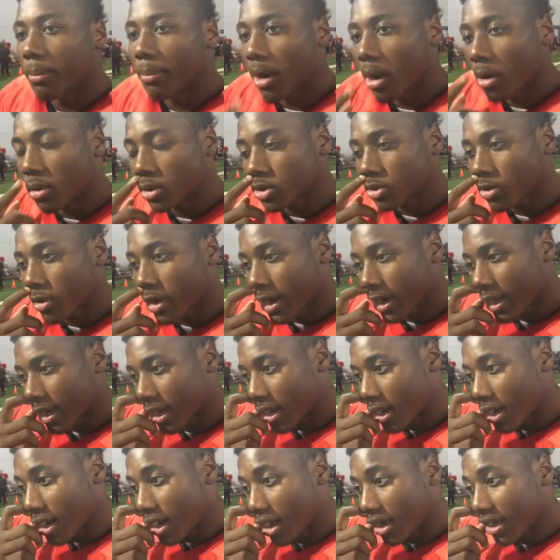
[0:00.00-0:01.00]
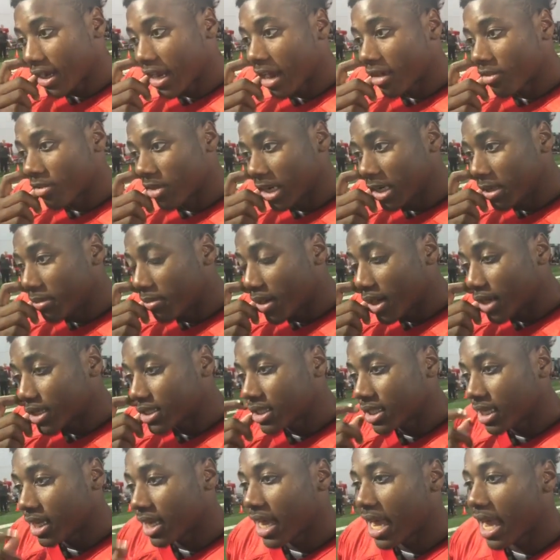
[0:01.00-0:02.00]
A bone was cracked. Not really
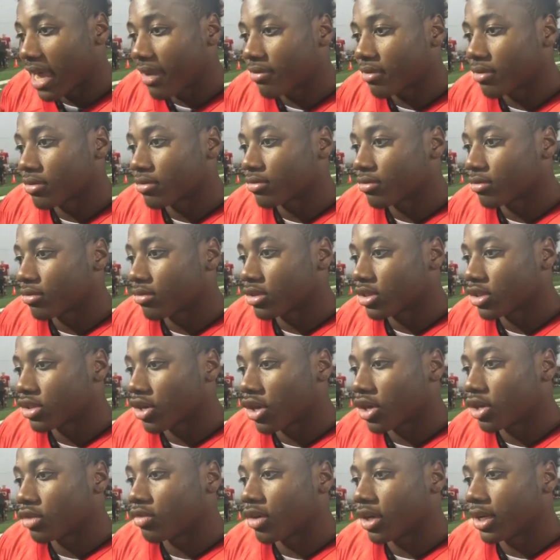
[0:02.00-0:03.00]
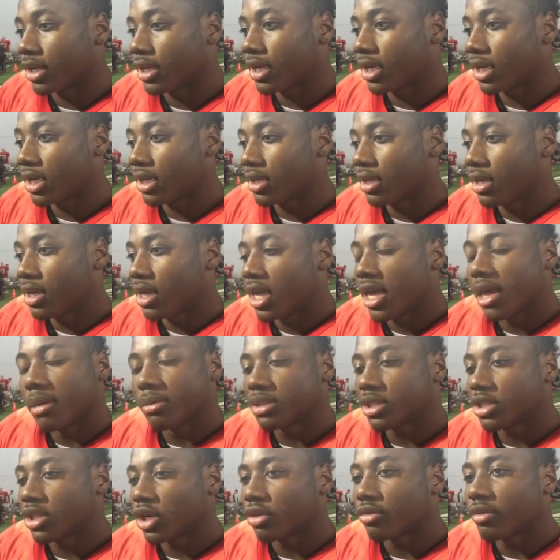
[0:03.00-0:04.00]
much yet. I haven't started running yet.
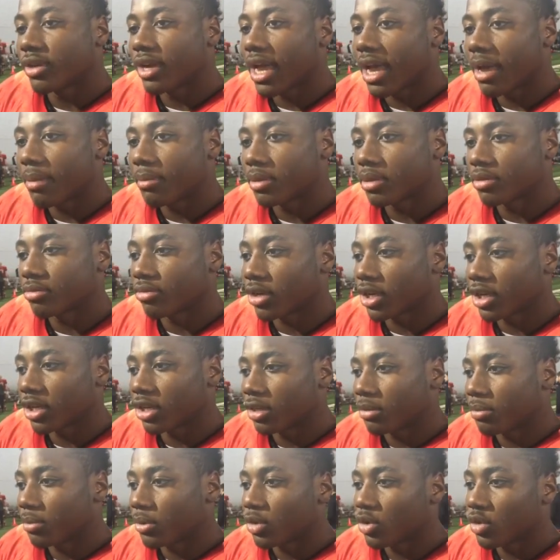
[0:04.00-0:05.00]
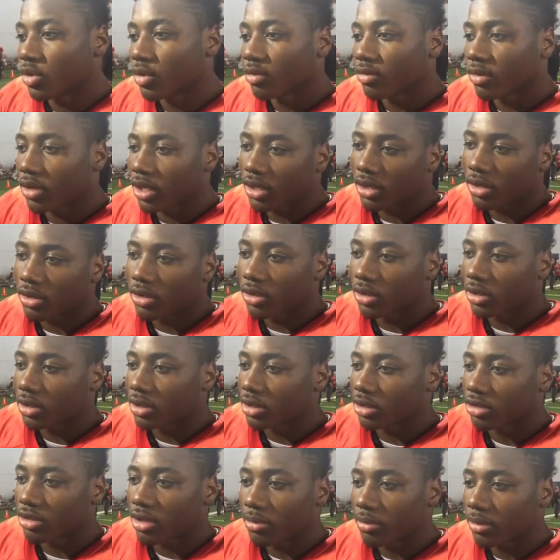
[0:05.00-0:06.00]
I'm just still rehabbing, running in the pool, running
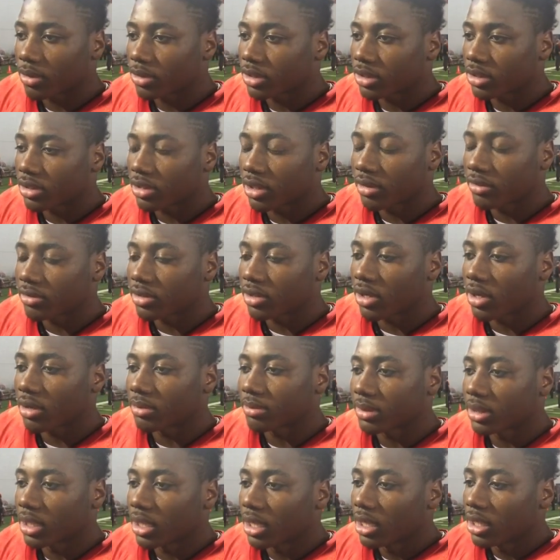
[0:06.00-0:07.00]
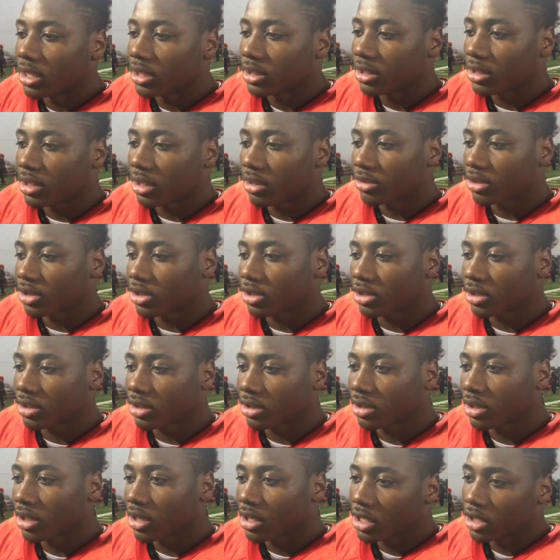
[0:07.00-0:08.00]
on treadmills and stuff, so I'm still just
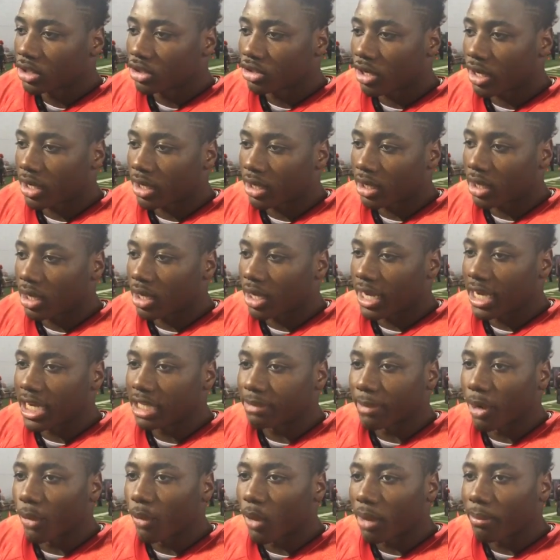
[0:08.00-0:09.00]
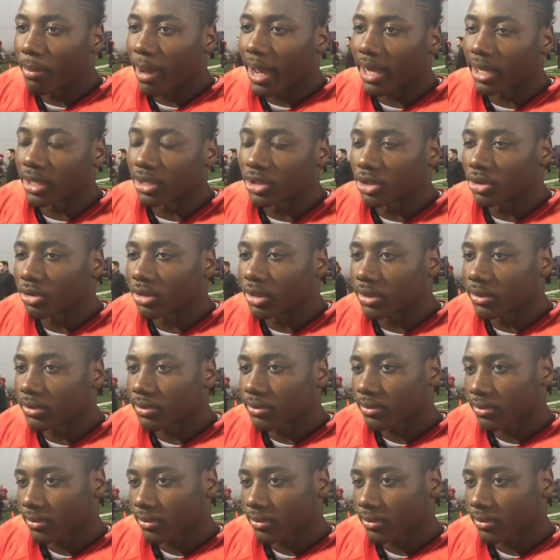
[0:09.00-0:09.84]
trying to ease my way back into it.